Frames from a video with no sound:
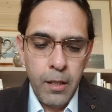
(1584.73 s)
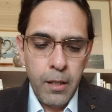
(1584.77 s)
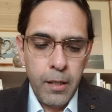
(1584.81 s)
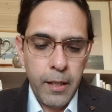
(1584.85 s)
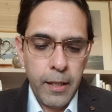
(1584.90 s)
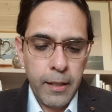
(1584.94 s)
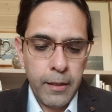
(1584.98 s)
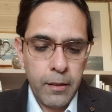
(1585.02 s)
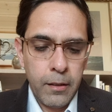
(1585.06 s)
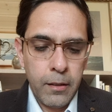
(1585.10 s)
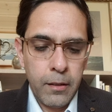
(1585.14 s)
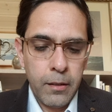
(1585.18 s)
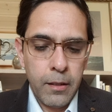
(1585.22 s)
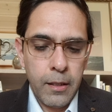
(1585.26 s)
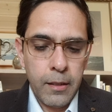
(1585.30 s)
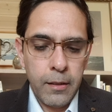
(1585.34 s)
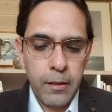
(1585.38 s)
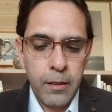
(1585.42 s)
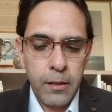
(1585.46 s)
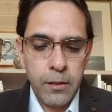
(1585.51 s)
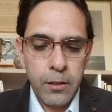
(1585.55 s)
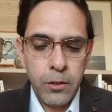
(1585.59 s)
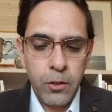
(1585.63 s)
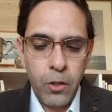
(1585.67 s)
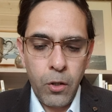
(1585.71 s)
in
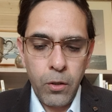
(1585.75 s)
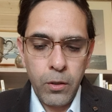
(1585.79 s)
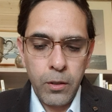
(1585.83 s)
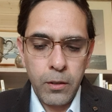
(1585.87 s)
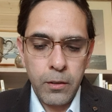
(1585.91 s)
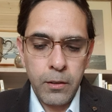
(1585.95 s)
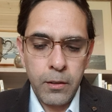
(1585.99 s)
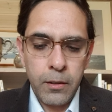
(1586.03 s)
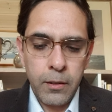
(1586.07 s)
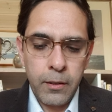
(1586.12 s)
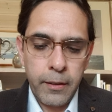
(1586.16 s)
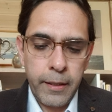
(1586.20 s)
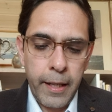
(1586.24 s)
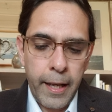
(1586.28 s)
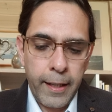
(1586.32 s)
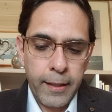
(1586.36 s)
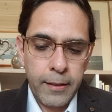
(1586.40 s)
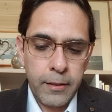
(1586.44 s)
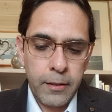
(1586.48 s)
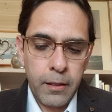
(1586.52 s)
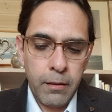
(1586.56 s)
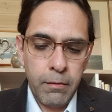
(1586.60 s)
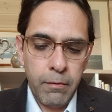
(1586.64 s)
this context,